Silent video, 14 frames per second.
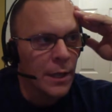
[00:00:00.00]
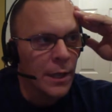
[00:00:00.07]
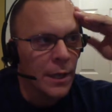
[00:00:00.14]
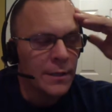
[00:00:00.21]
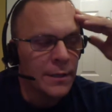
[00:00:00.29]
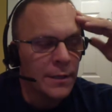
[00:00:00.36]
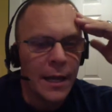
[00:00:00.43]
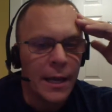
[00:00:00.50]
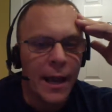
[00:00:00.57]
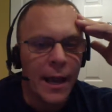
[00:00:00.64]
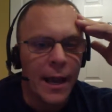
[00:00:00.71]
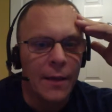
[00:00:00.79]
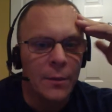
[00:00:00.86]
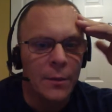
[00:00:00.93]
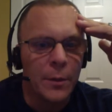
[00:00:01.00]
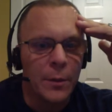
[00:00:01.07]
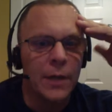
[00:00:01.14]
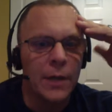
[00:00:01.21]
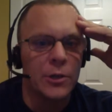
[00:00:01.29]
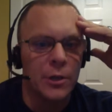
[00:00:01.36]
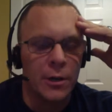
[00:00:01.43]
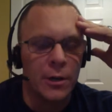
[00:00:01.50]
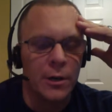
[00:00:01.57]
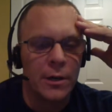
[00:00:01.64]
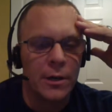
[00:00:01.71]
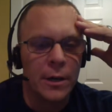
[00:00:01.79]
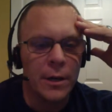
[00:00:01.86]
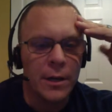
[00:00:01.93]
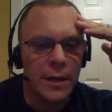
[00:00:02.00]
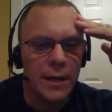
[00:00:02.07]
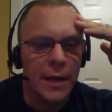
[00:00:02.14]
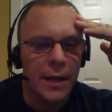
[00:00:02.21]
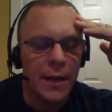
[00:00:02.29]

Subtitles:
taking out the picture, taking